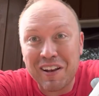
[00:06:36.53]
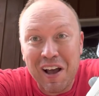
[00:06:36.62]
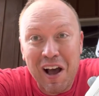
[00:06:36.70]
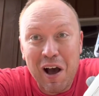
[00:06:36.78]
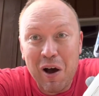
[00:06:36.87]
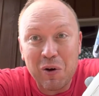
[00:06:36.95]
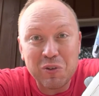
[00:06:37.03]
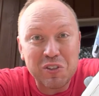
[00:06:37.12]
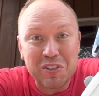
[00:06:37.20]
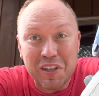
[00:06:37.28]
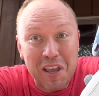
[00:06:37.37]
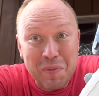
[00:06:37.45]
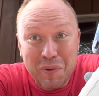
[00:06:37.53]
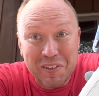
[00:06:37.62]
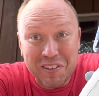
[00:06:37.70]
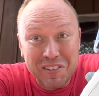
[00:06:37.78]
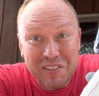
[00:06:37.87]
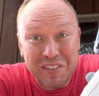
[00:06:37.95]
how stable
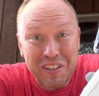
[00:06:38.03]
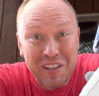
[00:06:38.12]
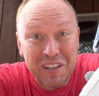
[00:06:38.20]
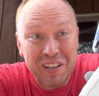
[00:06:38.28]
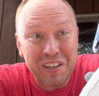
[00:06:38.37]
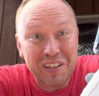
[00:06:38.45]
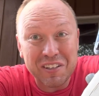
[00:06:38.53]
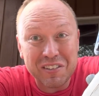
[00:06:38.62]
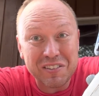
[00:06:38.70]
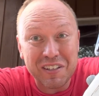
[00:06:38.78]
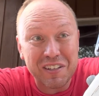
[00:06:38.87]
this thing is in